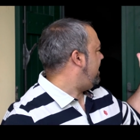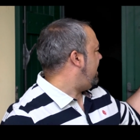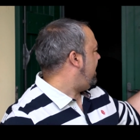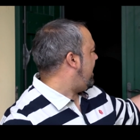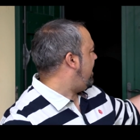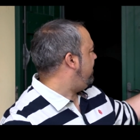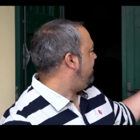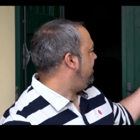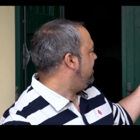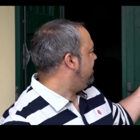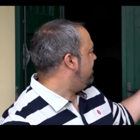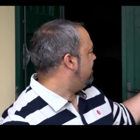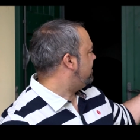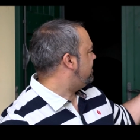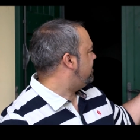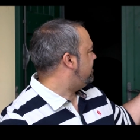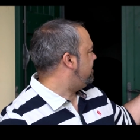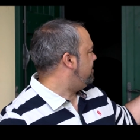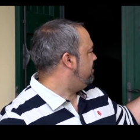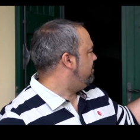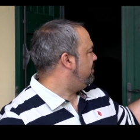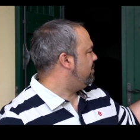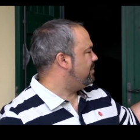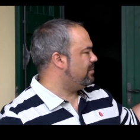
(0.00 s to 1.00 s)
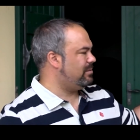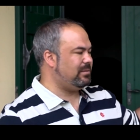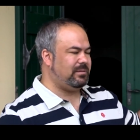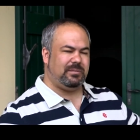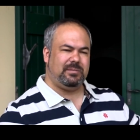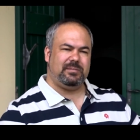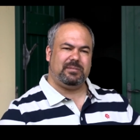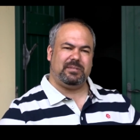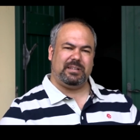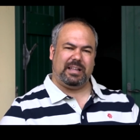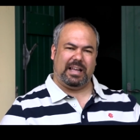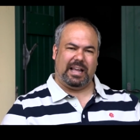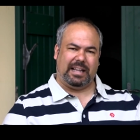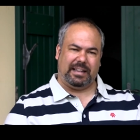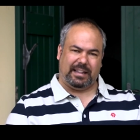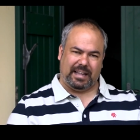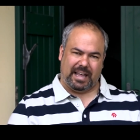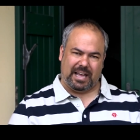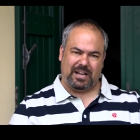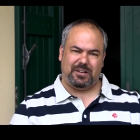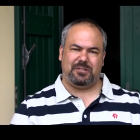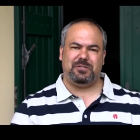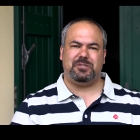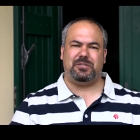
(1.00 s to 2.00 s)
having this symbol
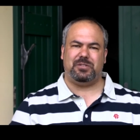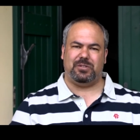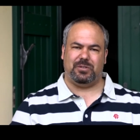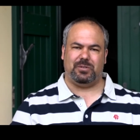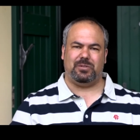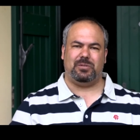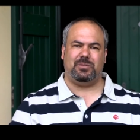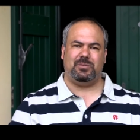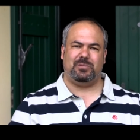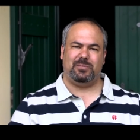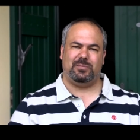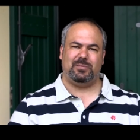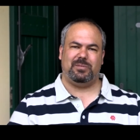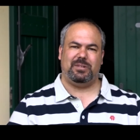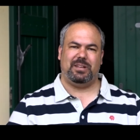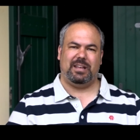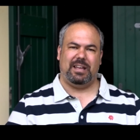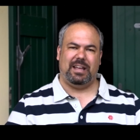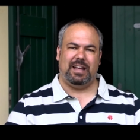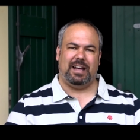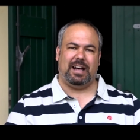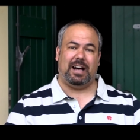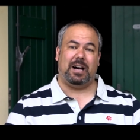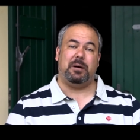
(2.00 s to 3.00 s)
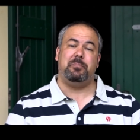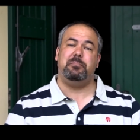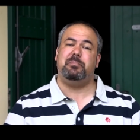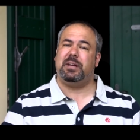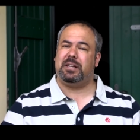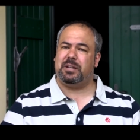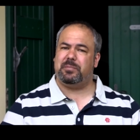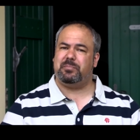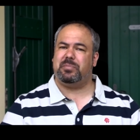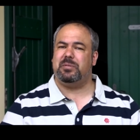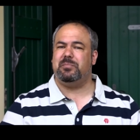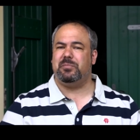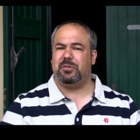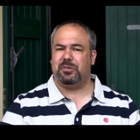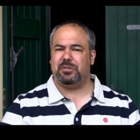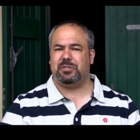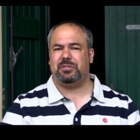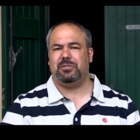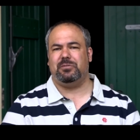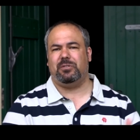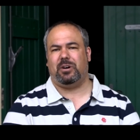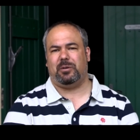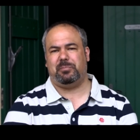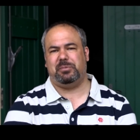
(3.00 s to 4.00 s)
allows you better
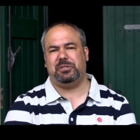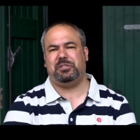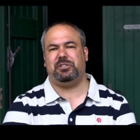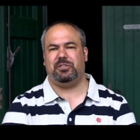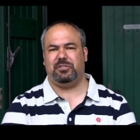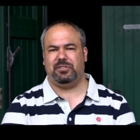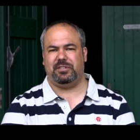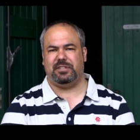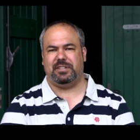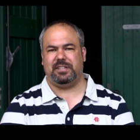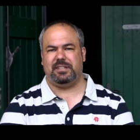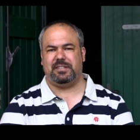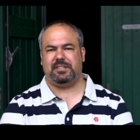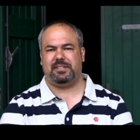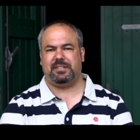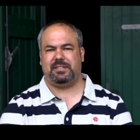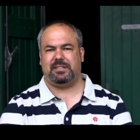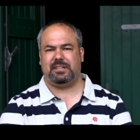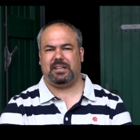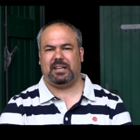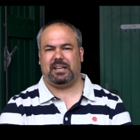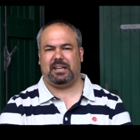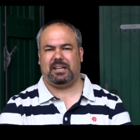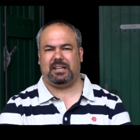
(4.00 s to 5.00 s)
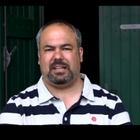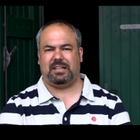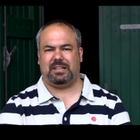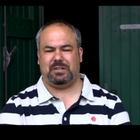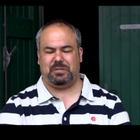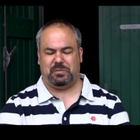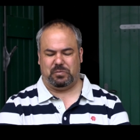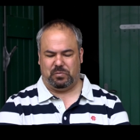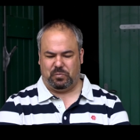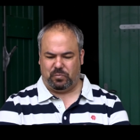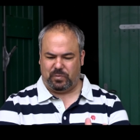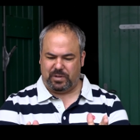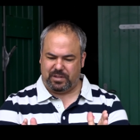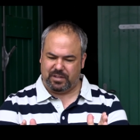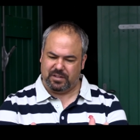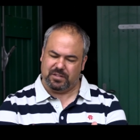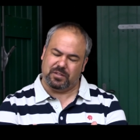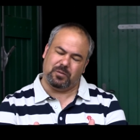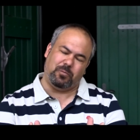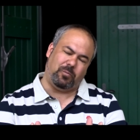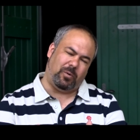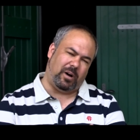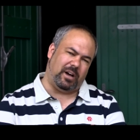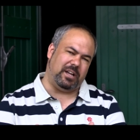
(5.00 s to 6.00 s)
promotional opportunities within
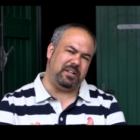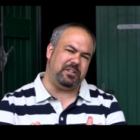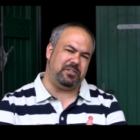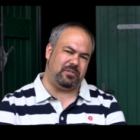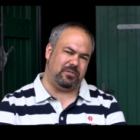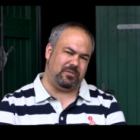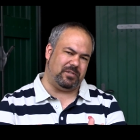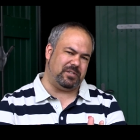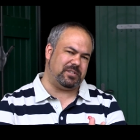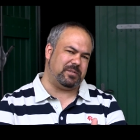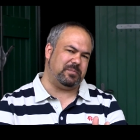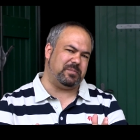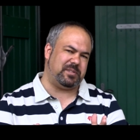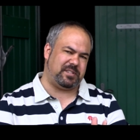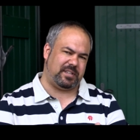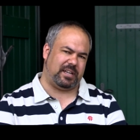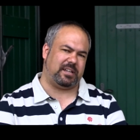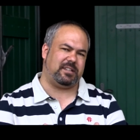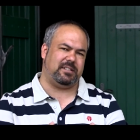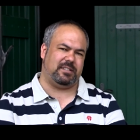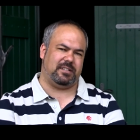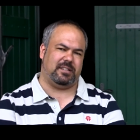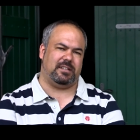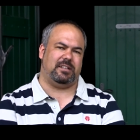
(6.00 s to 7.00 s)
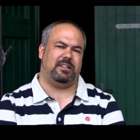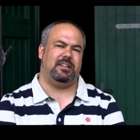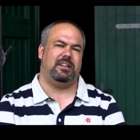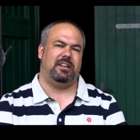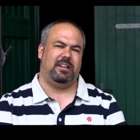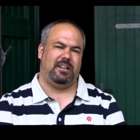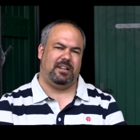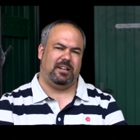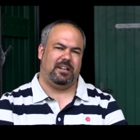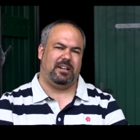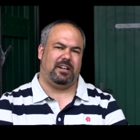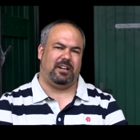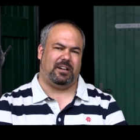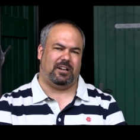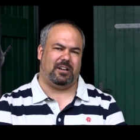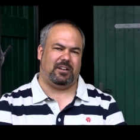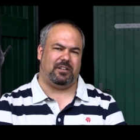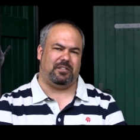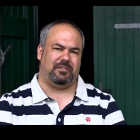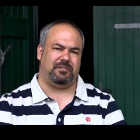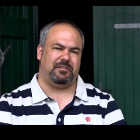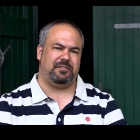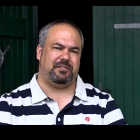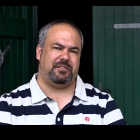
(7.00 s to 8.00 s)
the wine tourism sector
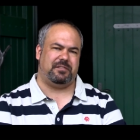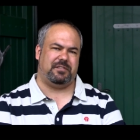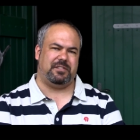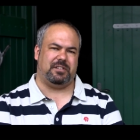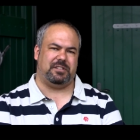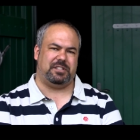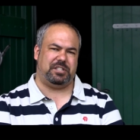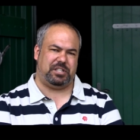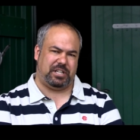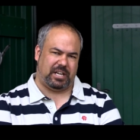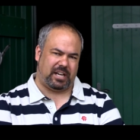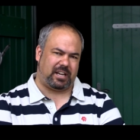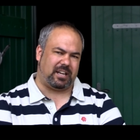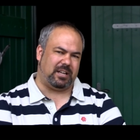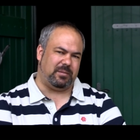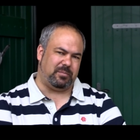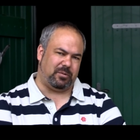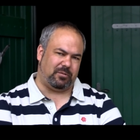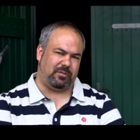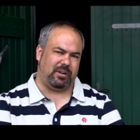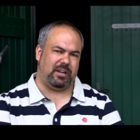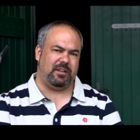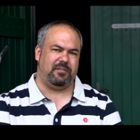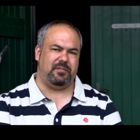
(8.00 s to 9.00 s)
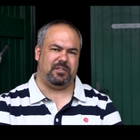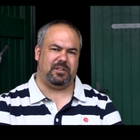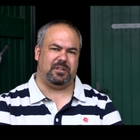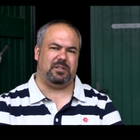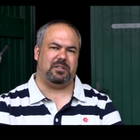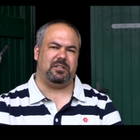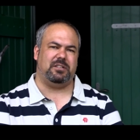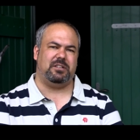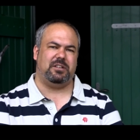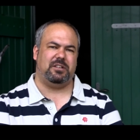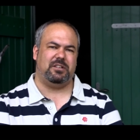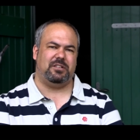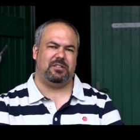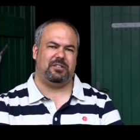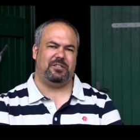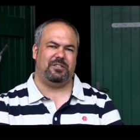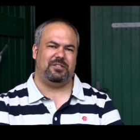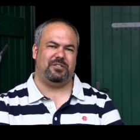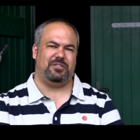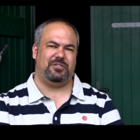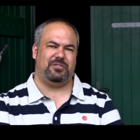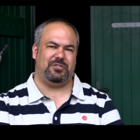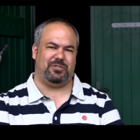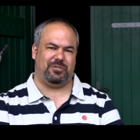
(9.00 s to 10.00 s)
of the Czech and Moravian
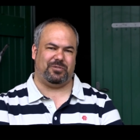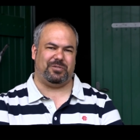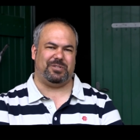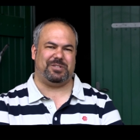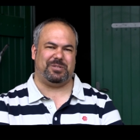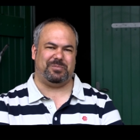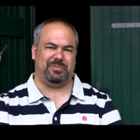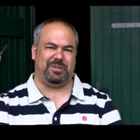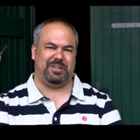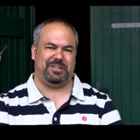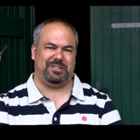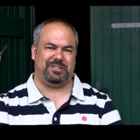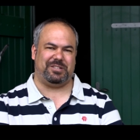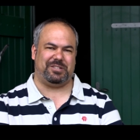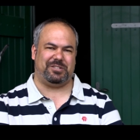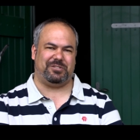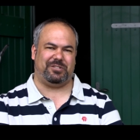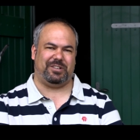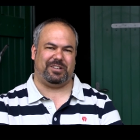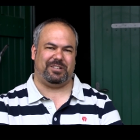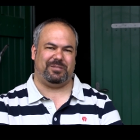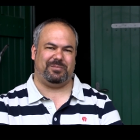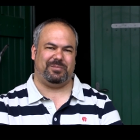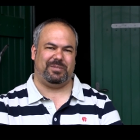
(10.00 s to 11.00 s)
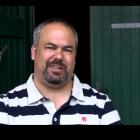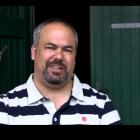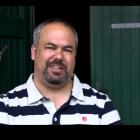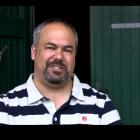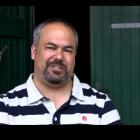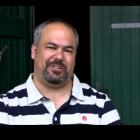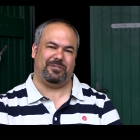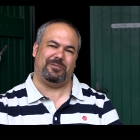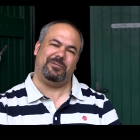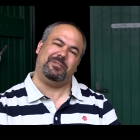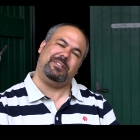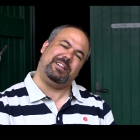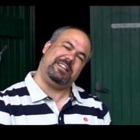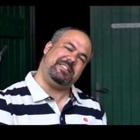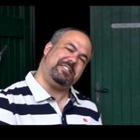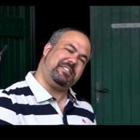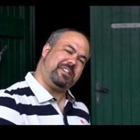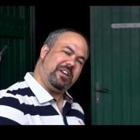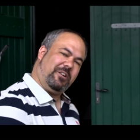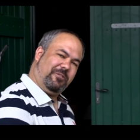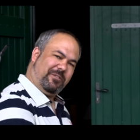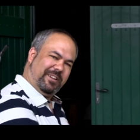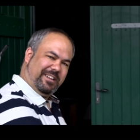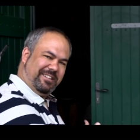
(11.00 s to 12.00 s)
tourism industry. So let's
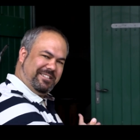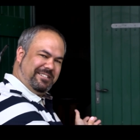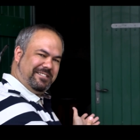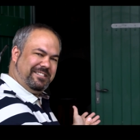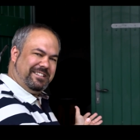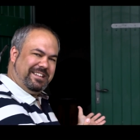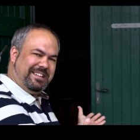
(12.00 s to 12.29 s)
go in